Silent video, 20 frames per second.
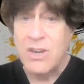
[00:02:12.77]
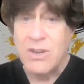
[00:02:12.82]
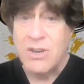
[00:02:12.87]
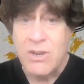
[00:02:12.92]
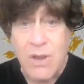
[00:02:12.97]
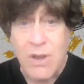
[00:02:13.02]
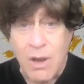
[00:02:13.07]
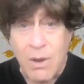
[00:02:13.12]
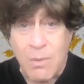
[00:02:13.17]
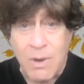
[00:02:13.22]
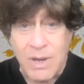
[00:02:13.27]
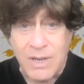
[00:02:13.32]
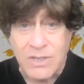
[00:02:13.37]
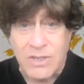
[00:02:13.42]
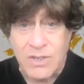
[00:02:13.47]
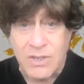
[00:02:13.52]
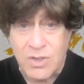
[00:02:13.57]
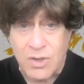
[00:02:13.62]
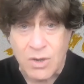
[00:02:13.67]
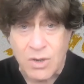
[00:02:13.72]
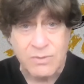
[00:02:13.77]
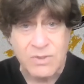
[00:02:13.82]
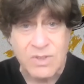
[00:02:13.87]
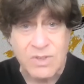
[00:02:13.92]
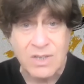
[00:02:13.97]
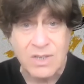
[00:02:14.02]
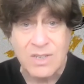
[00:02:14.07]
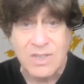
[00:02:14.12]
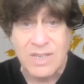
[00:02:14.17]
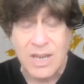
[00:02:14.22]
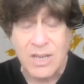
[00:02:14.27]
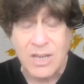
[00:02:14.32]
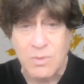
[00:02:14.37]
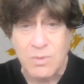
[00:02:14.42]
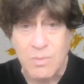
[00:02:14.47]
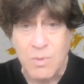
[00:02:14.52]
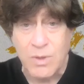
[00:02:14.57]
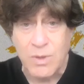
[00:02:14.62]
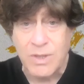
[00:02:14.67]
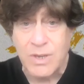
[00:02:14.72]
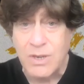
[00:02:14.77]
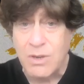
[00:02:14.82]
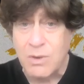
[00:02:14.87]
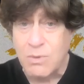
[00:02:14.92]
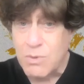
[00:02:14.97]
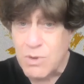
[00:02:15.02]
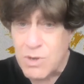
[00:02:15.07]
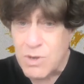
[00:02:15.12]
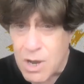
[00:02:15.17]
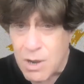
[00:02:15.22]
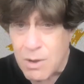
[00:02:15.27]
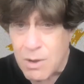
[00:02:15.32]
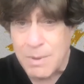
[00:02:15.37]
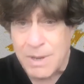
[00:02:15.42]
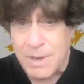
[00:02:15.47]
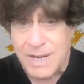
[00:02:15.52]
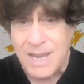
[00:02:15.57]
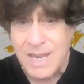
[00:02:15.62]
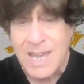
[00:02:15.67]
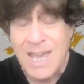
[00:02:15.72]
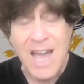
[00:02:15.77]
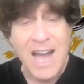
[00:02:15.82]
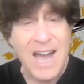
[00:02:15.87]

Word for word: No one deserves success more than you. Nobody.